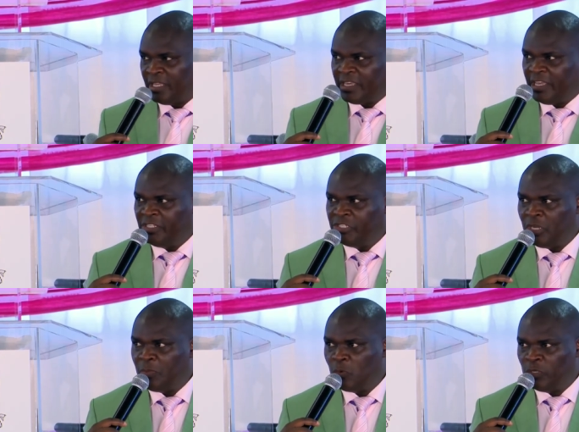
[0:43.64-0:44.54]

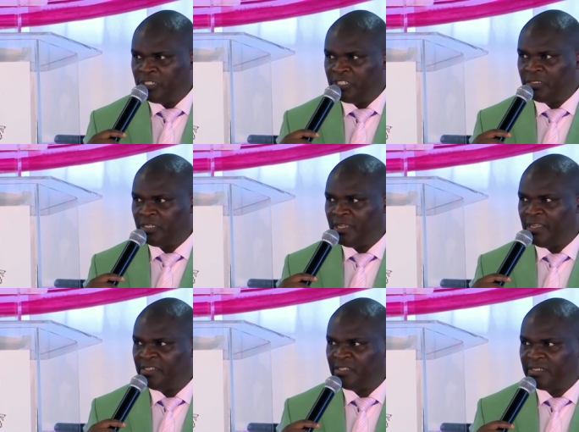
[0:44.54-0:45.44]
kingdom which
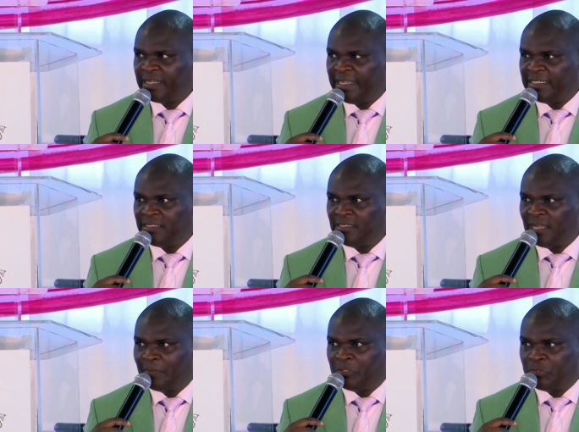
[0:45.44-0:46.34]
is traced
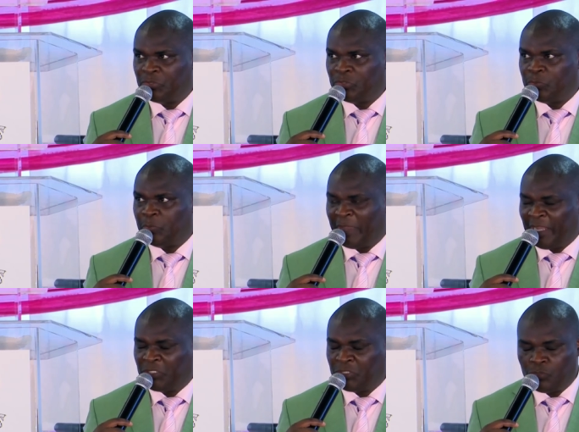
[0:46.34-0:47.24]
up to
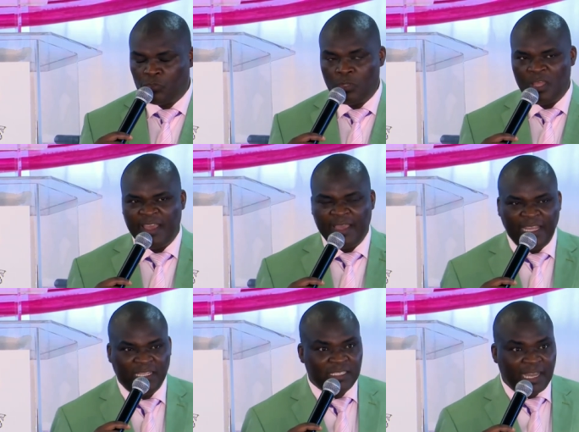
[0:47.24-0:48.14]
back to
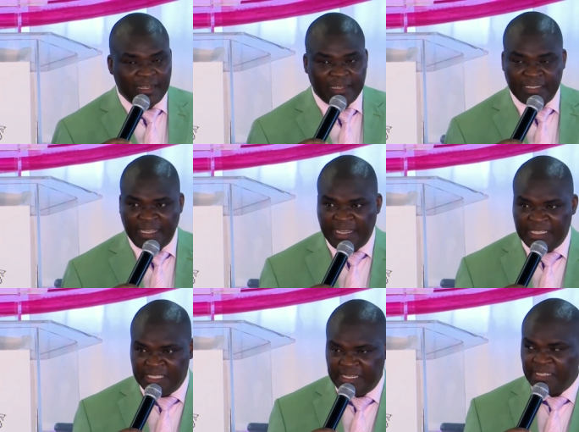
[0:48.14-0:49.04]
800
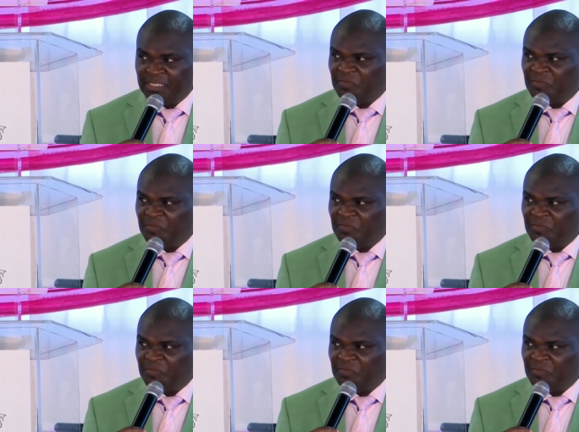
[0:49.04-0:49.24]
ad